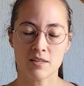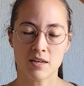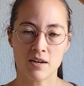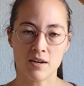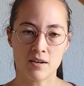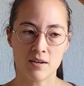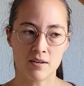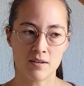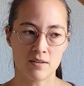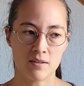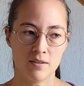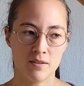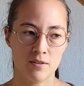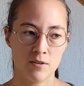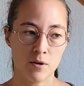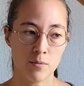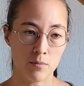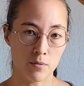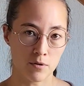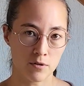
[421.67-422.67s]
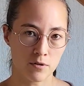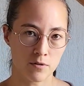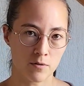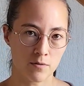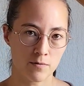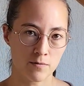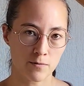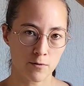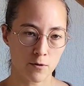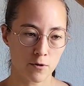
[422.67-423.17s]
are numbered
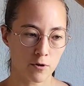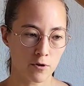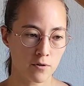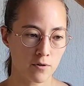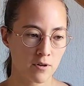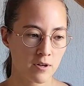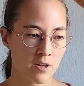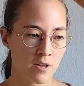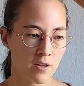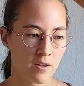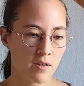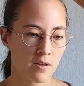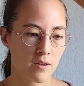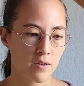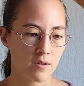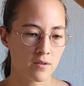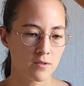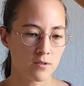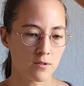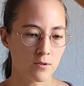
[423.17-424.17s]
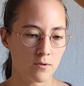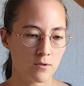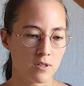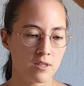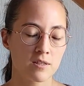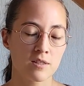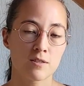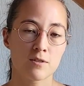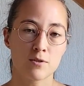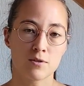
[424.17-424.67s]
for her, so
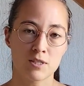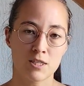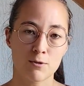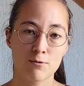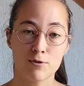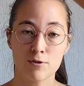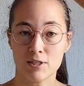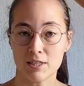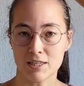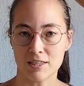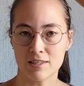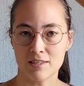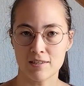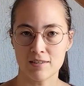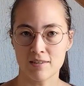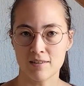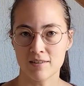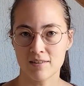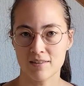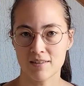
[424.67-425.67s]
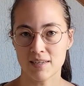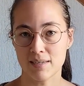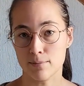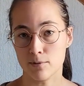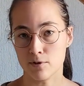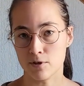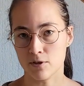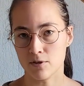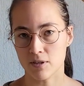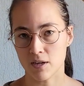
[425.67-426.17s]
this is the 06
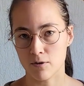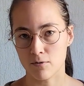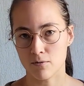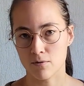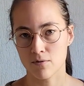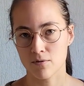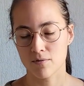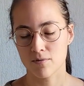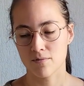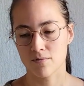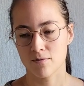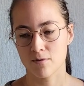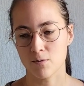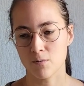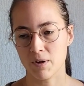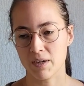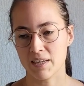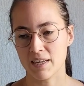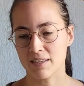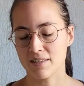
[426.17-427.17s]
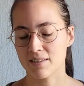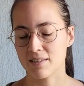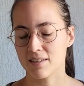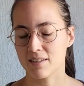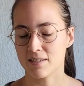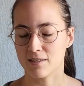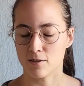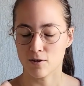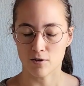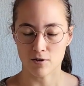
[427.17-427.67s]
cable cutout. So I guess
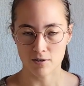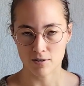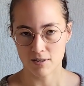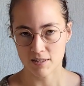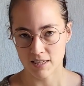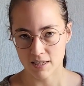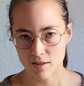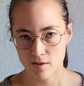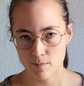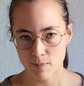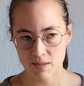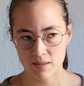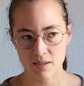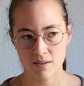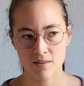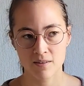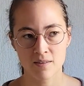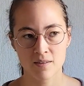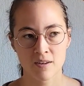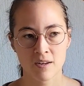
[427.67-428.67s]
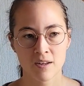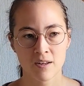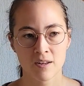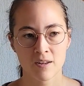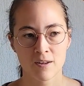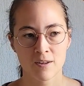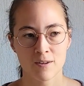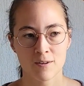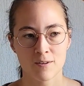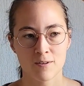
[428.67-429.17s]
it's her 6th pattern.
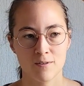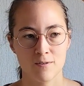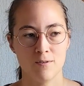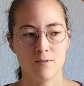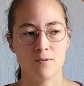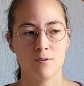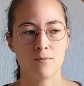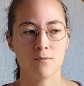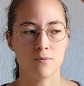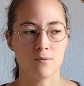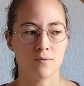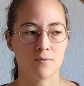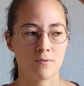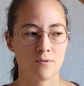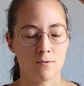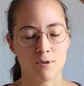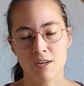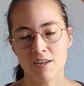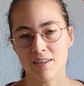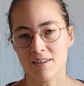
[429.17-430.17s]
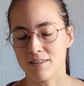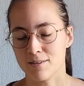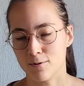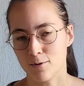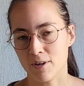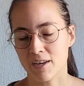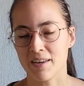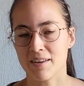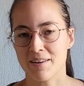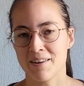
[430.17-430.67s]
So really, it's
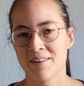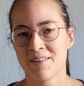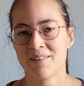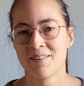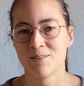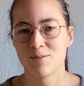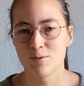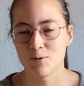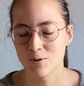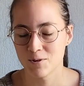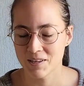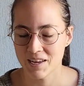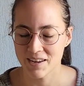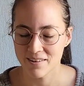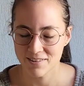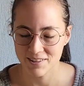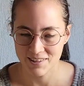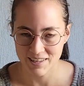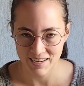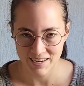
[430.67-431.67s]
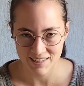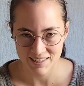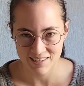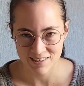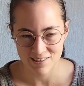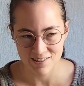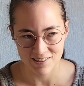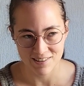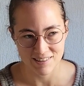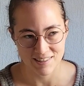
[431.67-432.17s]
okay to don't have a tech
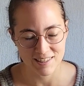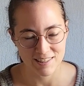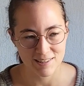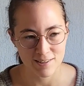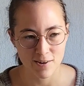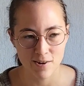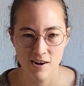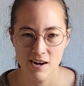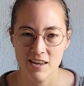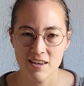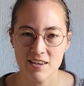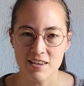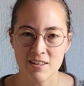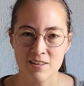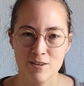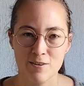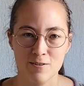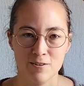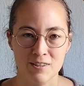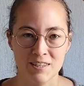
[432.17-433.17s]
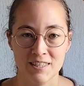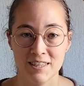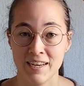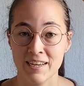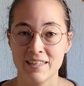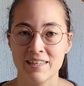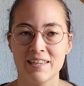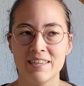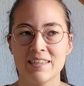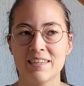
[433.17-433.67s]
editor this early in your
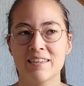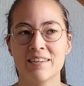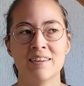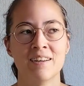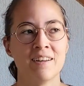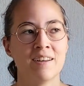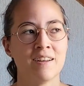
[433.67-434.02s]
designing